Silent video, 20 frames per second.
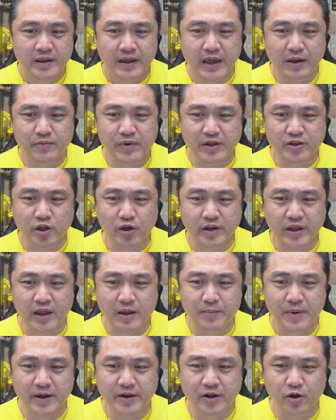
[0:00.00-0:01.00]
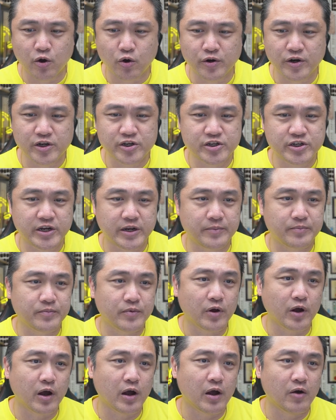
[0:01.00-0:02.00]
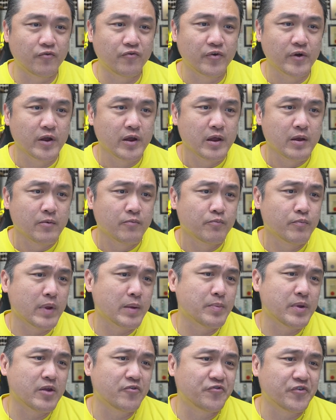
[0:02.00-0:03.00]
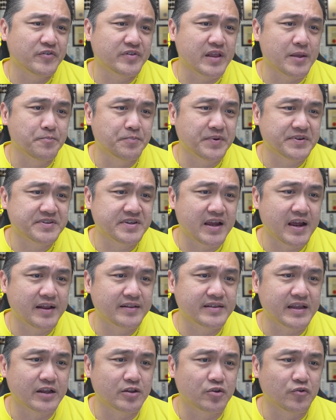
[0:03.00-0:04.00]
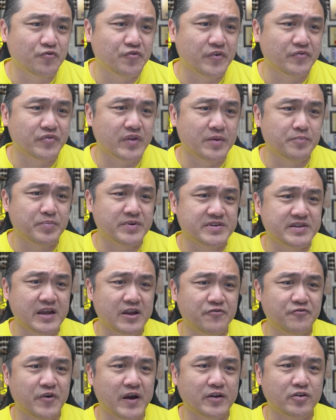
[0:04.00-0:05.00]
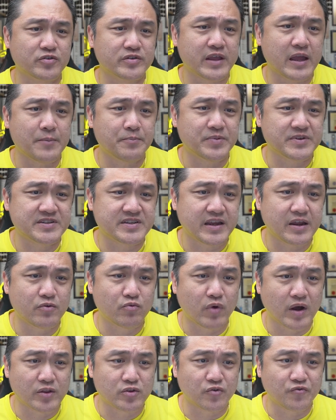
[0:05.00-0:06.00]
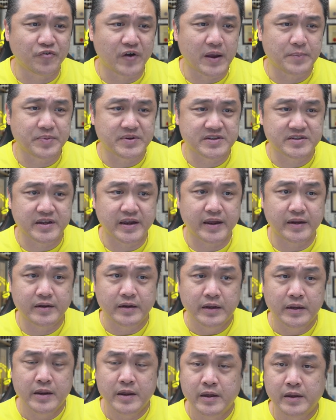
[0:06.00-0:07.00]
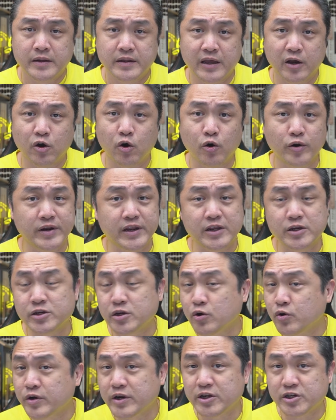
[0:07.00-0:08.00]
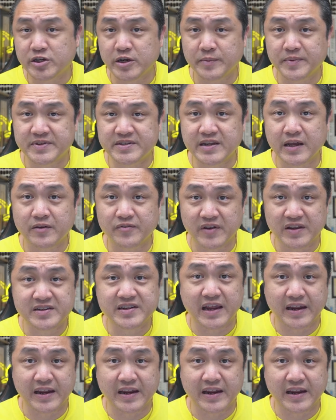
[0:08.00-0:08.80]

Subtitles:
And we are talking about ownership of maybe 15%, 10 to 15%, 5 to 10%, 1 to 5%. The ownership itself is